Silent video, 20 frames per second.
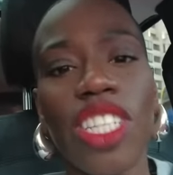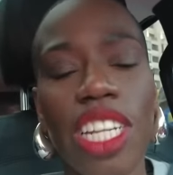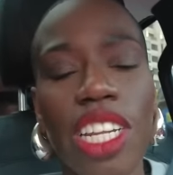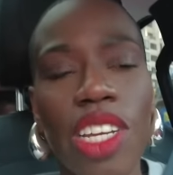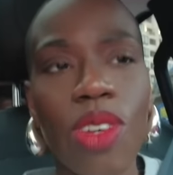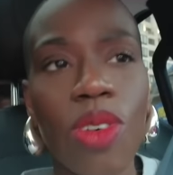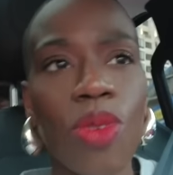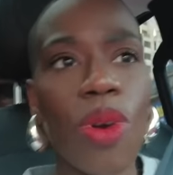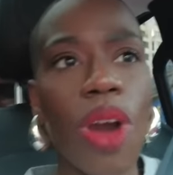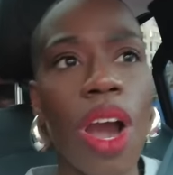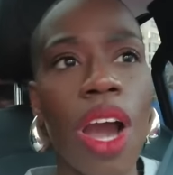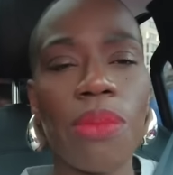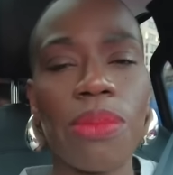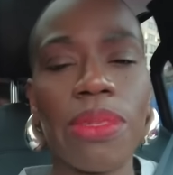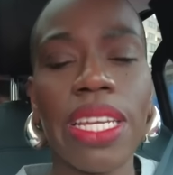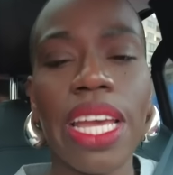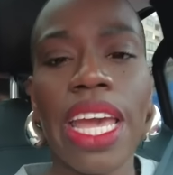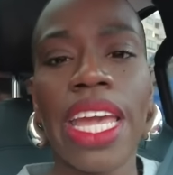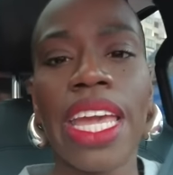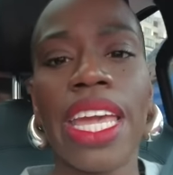a little
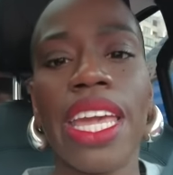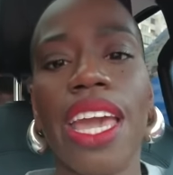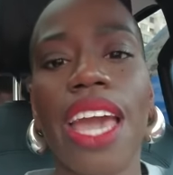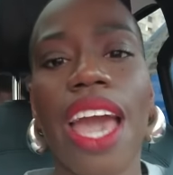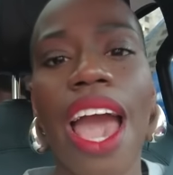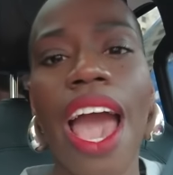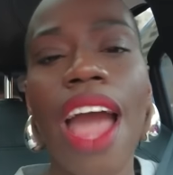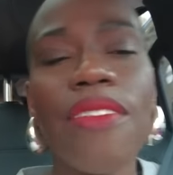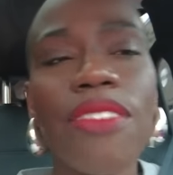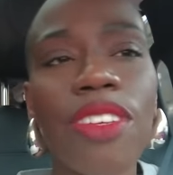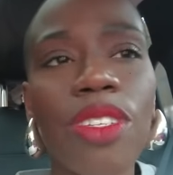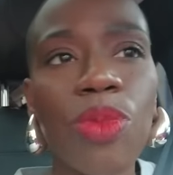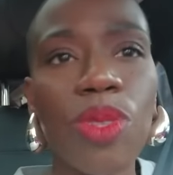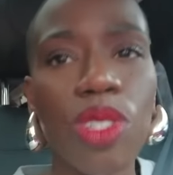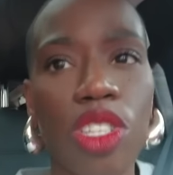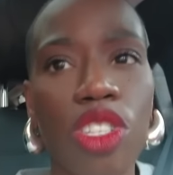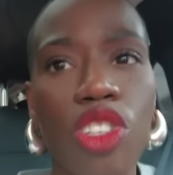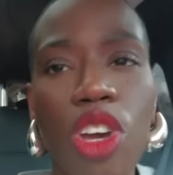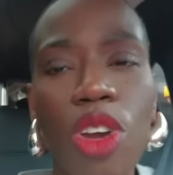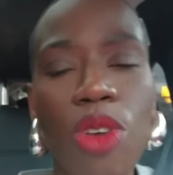update. Harrods was
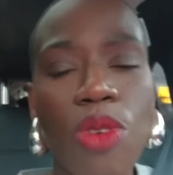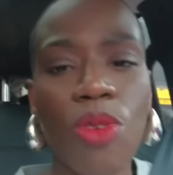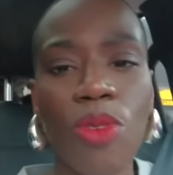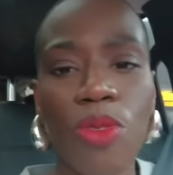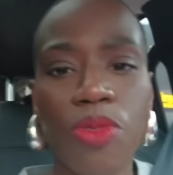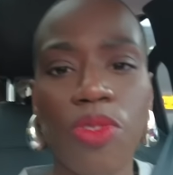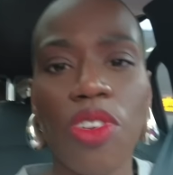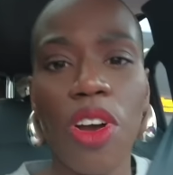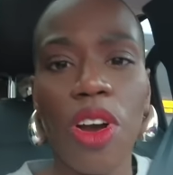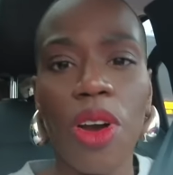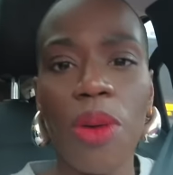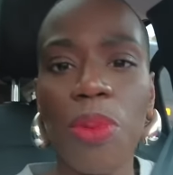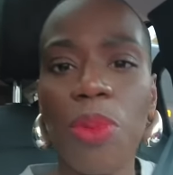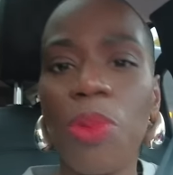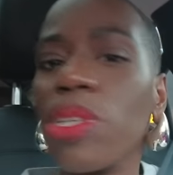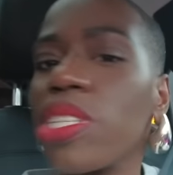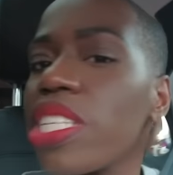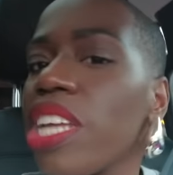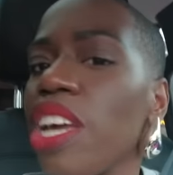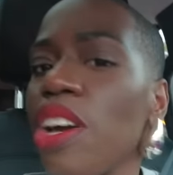a total flop.
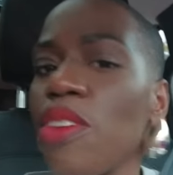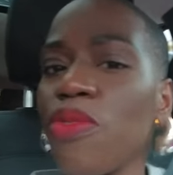Wasn't it a